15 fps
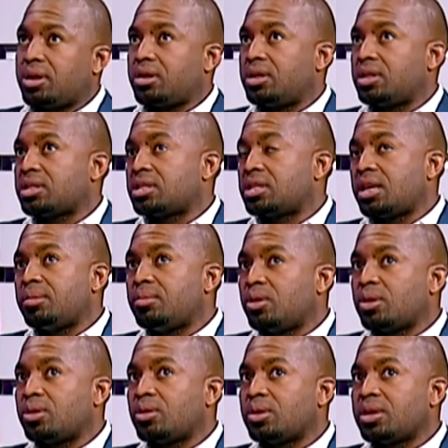honest, I'm
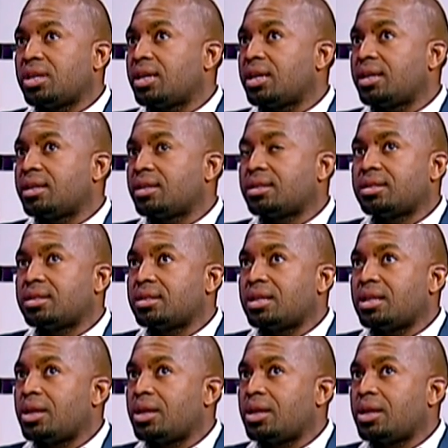not looking at it